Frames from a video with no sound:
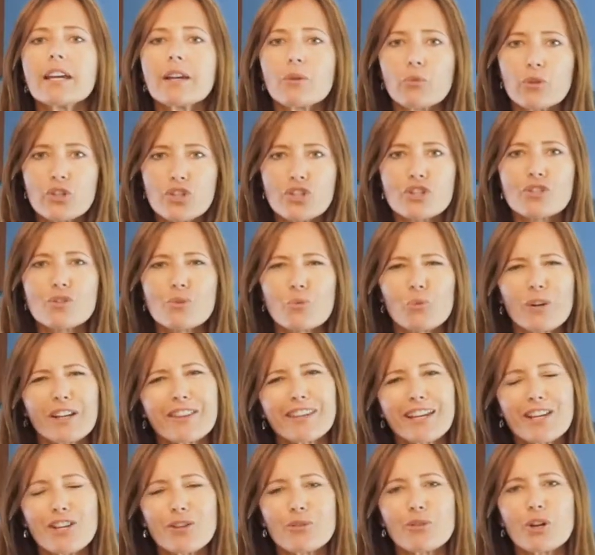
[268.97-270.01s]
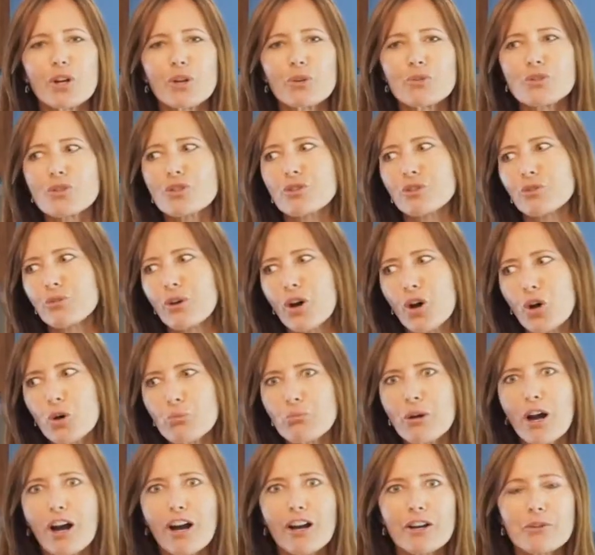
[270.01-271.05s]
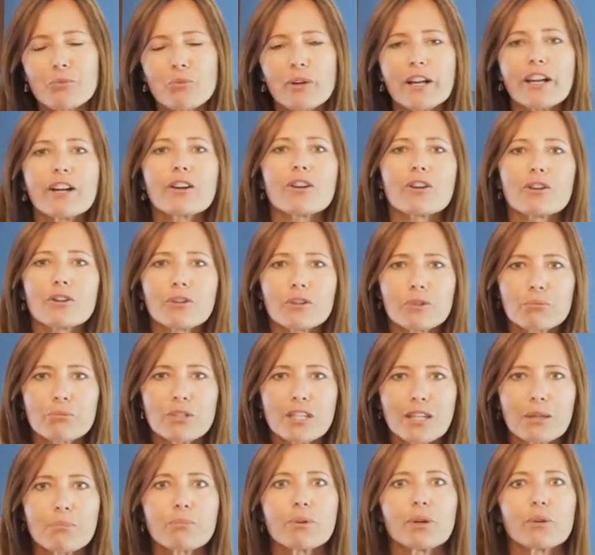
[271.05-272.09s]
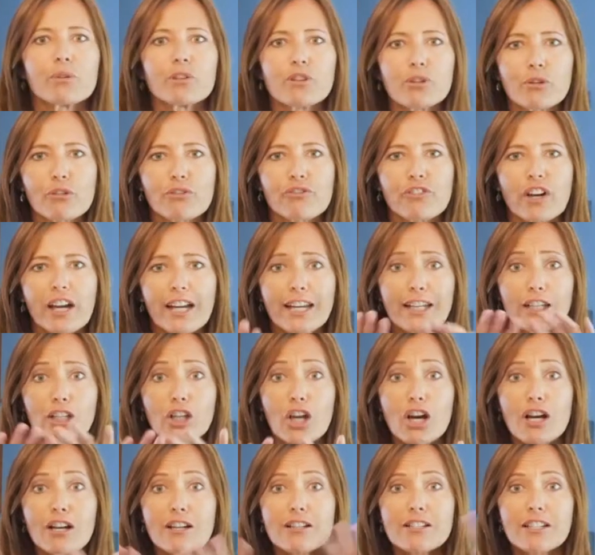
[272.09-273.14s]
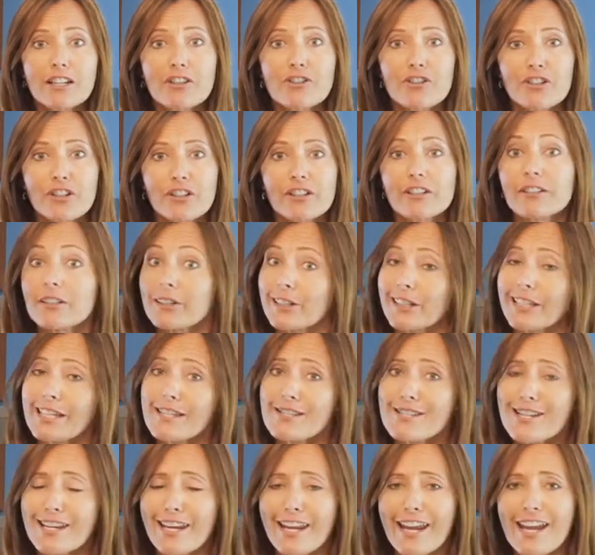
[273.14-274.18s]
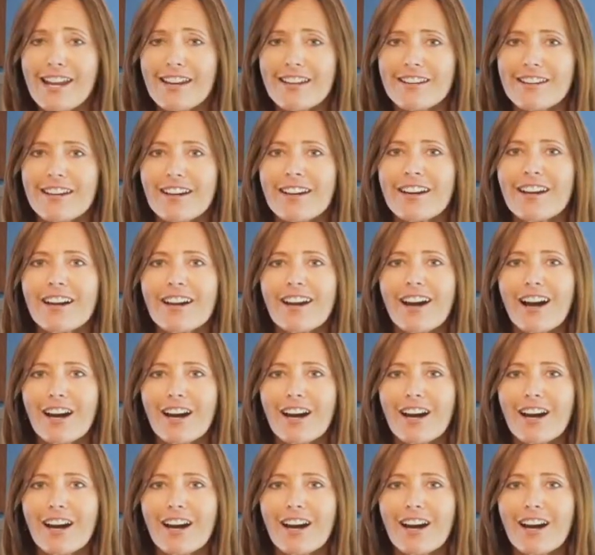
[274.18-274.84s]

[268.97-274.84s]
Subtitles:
which is the one that you go to Home Hardware or Home Depot and you'll find locked under, or at least in Canada,